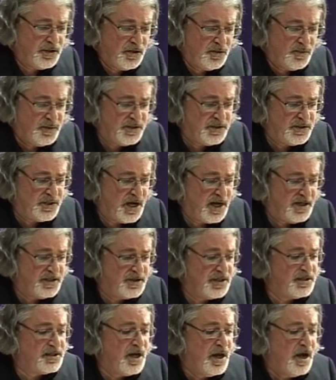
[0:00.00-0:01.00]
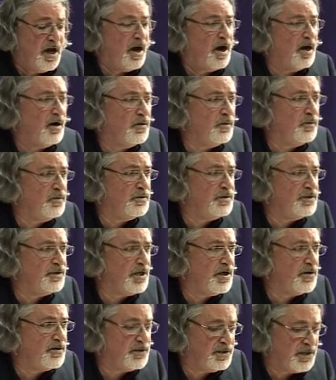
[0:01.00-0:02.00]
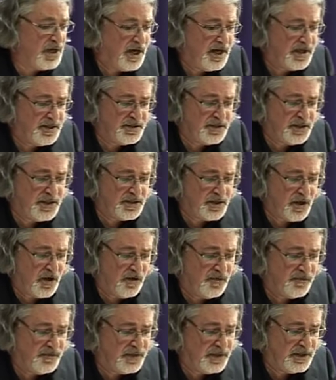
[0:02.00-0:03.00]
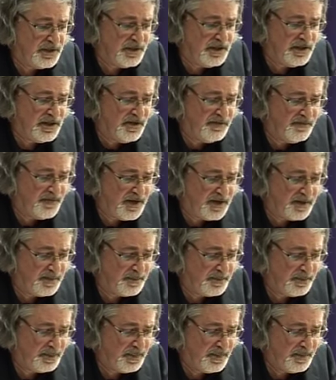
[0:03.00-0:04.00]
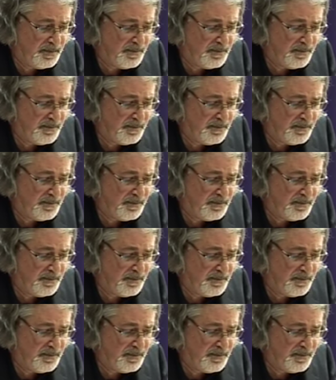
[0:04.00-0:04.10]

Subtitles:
and human sciences are also sciences of the living.